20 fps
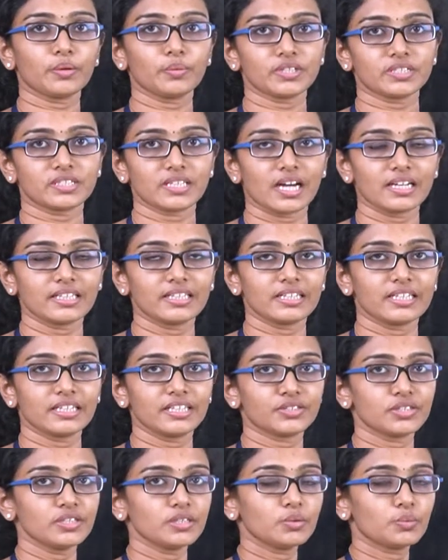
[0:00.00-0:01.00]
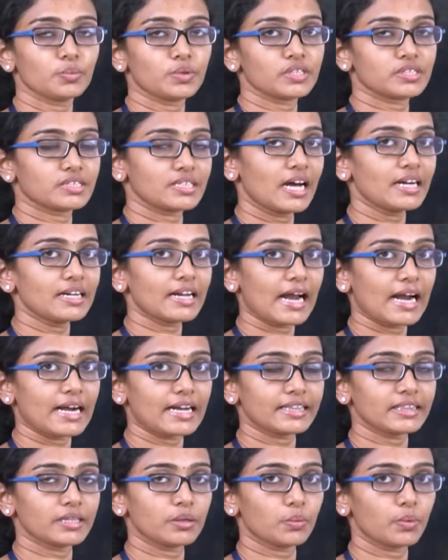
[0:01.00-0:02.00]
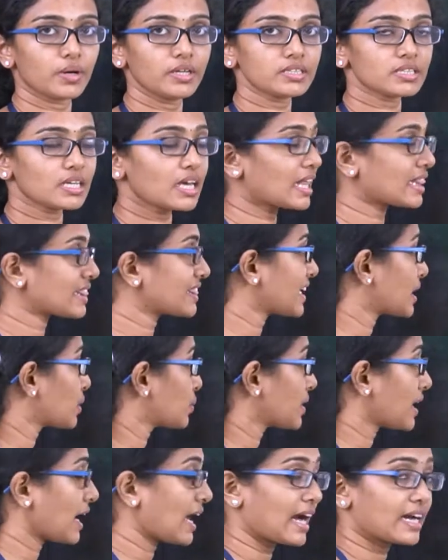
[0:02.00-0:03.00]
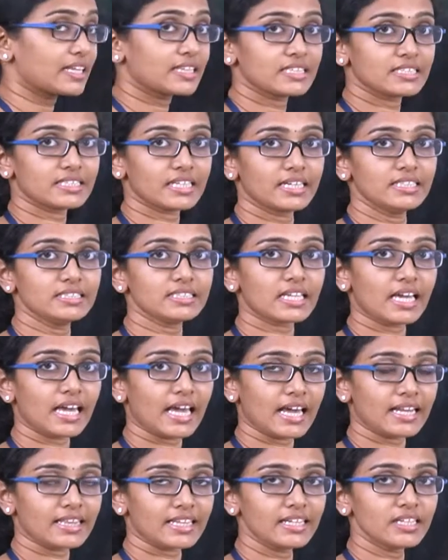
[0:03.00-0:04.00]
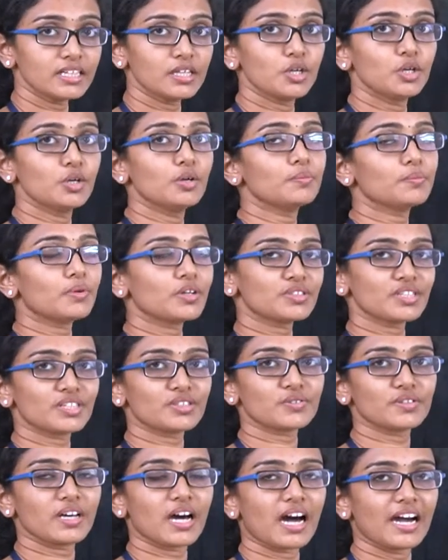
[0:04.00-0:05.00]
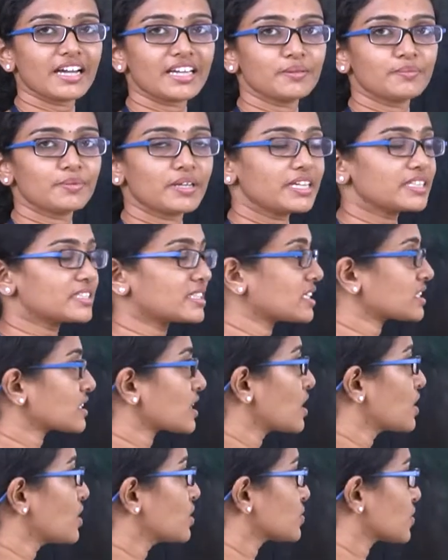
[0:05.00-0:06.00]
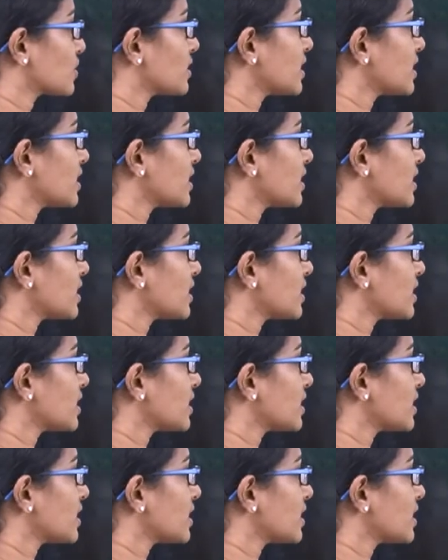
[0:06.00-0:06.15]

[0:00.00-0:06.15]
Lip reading: do we start the addition? We start adding the ones, then we add the tens, and then proceed to the higher places. So